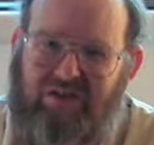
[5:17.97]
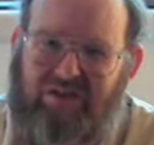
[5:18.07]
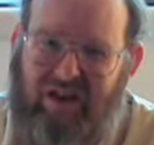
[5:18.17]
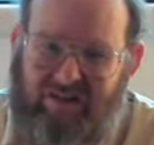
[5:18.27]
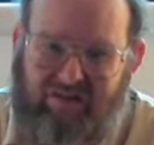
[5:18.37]

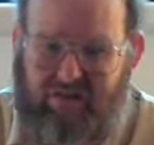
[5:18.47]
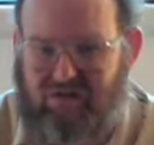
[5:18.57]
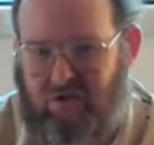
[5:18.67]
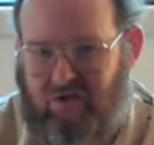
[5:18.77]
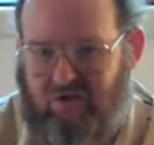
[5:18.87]
just the
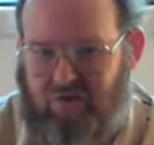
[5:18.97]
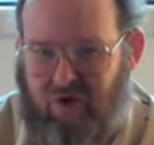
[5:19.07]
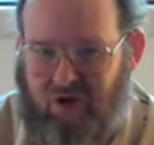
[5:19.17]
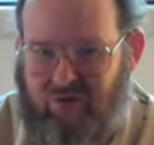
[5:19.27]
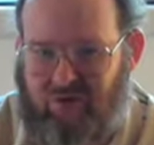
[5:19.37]
Sergeant
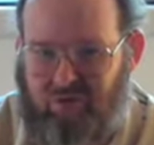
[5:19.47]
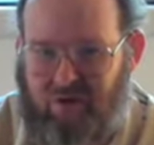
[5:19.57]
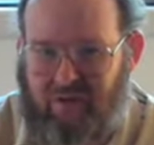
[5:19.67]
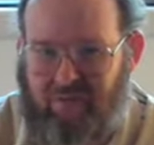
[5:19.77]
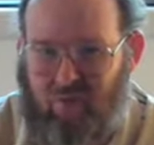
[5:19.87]
Rock
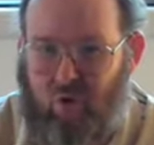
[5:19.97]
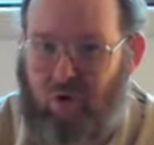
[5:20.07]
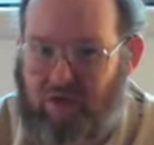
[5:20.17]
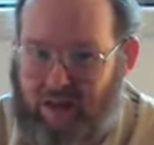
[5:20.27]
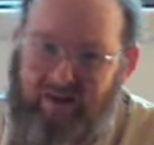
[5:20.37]
story
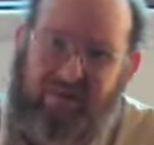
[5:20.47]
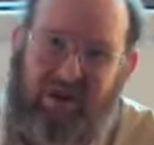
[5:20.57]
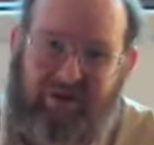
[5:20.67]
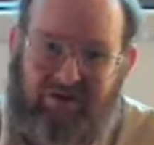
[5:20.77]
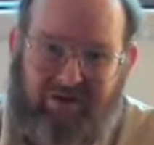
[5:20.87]
or the enemy
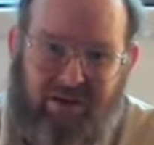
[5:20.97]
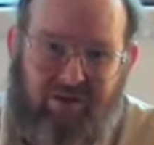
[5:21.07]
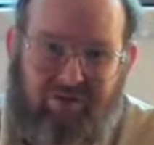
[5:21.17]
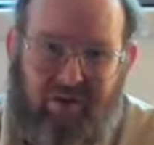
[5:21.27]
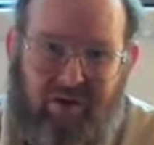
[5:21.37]
ace tale,